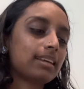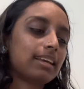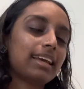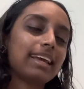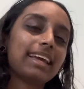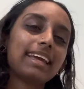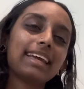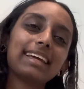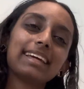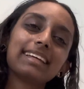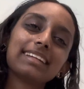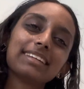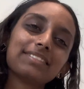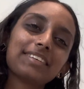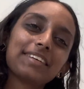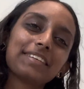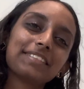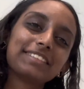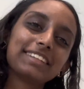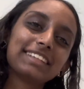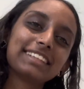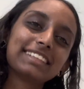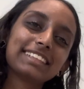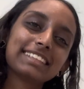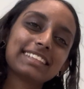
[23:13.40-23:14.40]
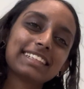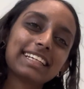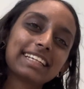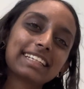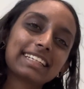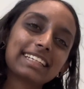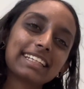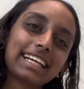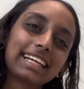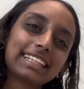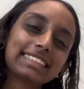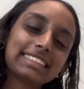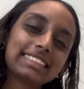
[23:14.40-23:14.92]
and if I finish it, I can
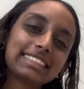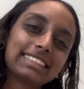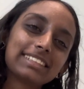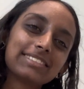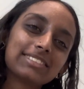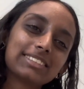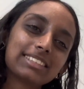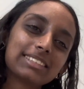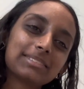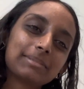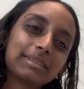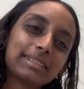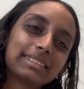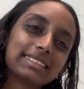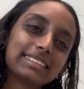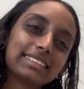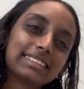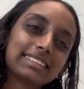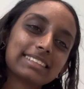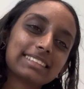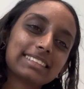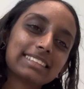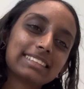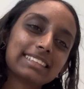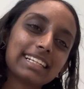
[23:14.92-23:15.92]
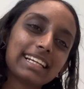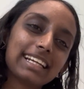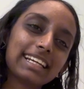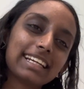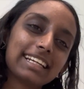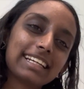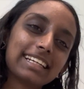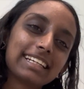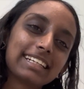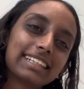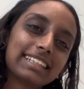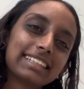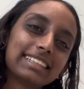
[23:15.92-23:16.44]
actually give it to my sister.
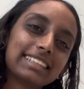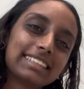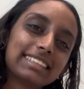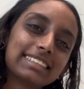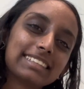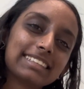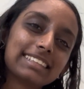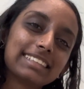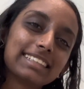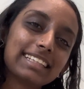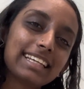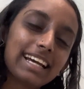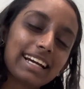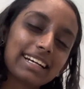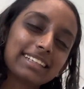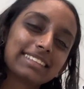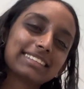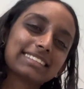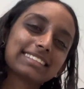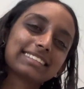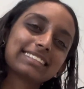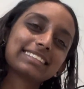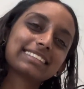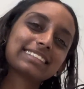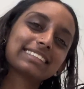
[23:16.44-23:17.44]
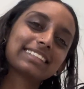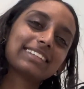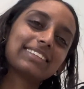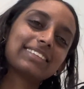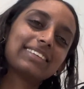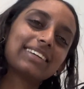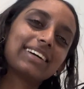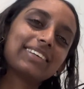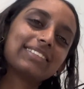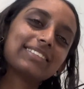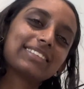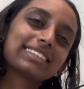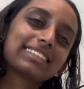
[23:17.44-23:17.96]
And yeah, so
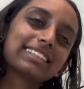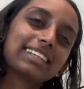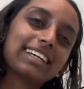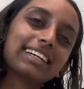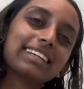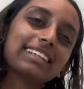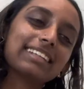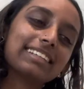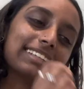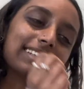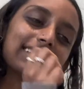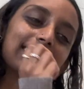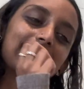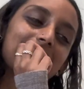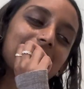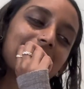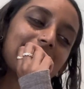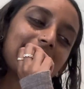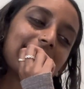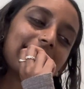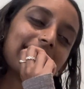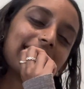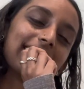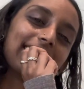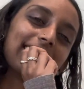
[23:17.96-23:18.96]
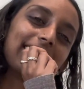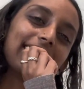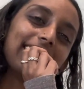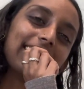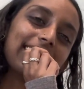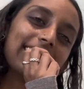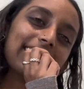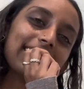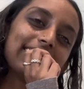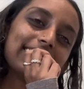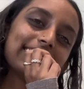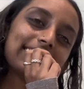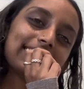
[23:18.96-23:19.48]
I'm excited.
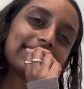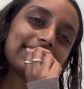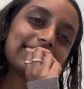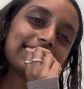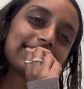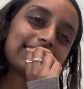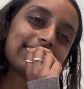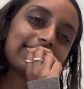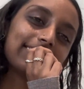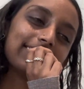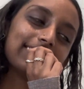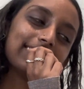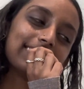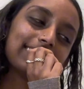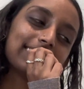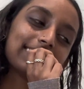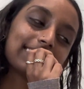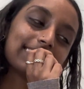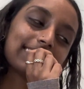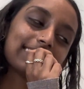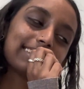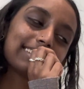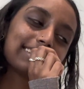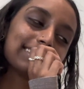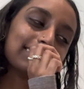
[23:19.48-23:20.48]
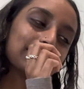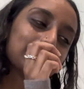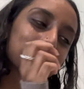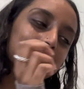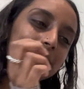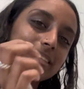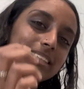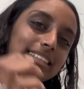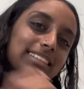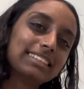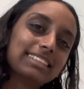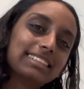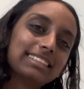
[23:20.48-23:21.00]
Let's finish the
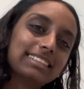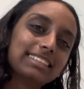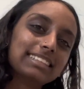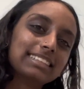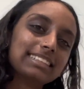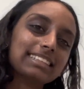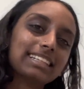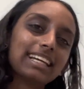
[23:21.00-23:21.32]
Snoopy.